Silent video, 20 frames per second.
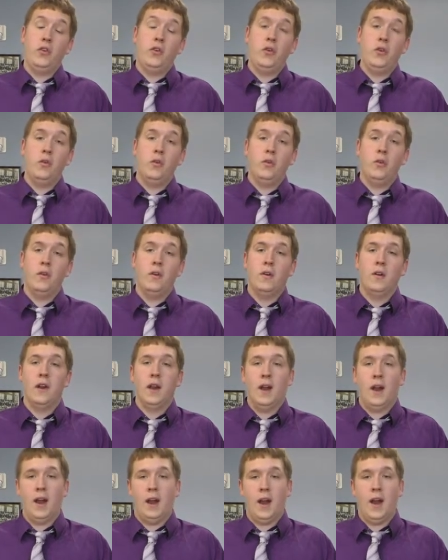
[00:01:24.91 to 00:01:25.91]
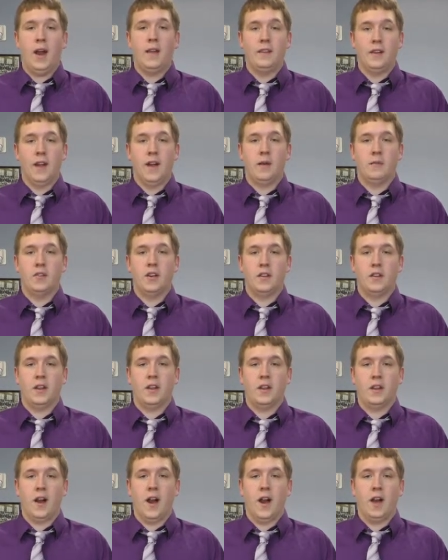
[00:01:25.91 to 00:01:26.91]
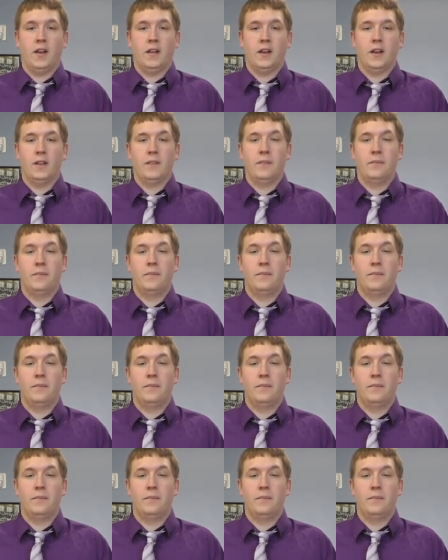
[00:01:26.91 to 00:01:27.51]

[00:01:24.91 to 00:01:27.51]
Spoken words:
you and the object that you're handling.